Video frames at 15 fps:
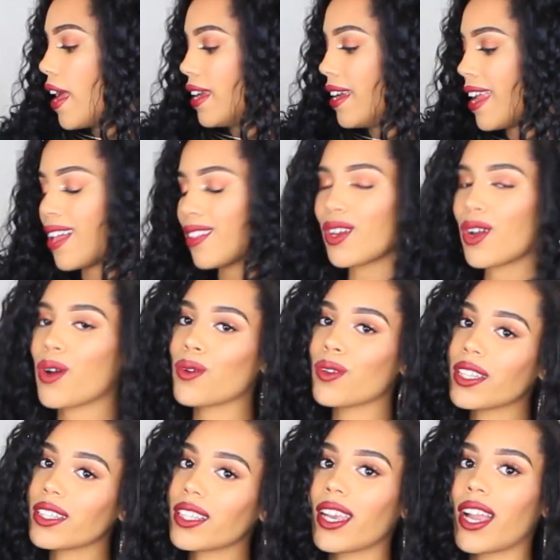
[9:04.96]
Now the
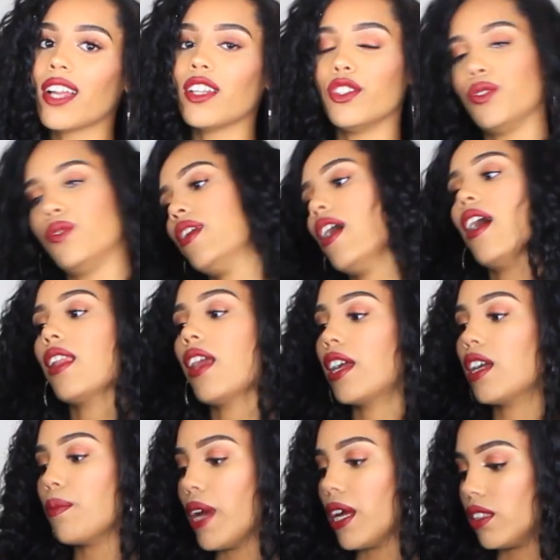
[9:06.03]
only thing I do not
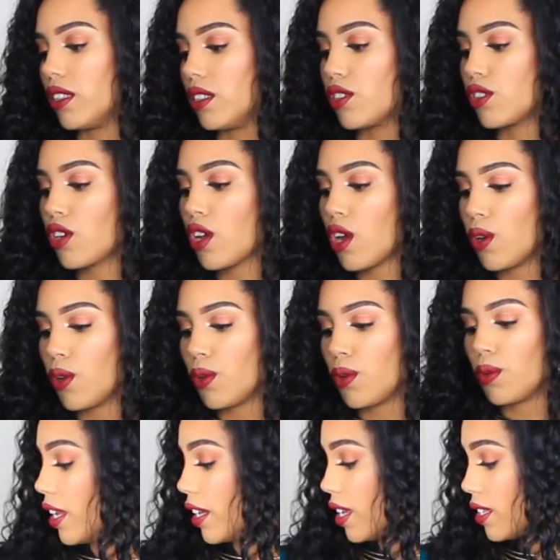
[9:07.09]
like about this
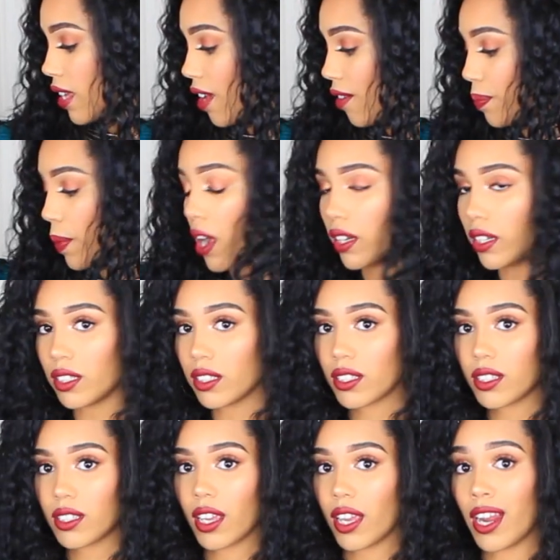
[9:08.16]
coat, it doesn't have pockets,
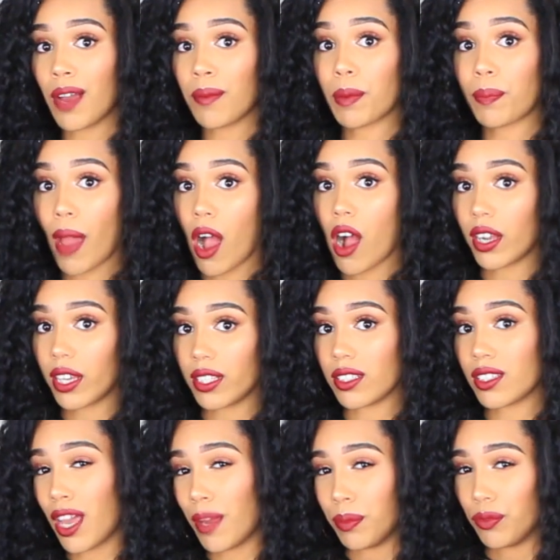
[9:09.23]
and I'm a
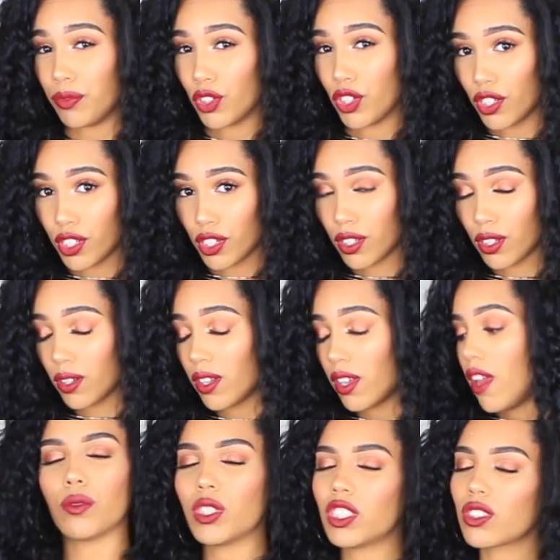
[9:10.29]
pocket type of girl,
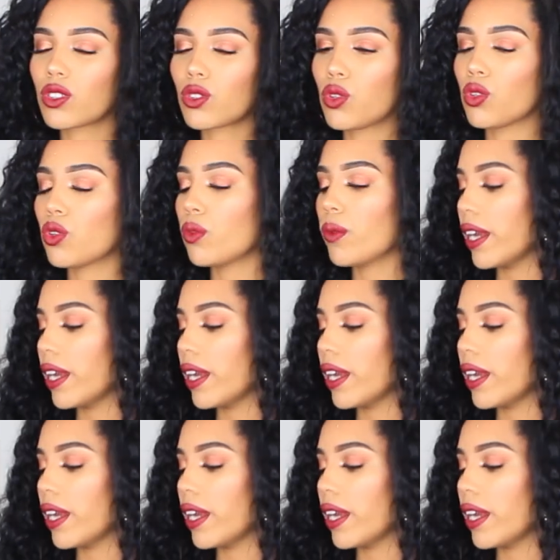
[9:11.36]
which is cool,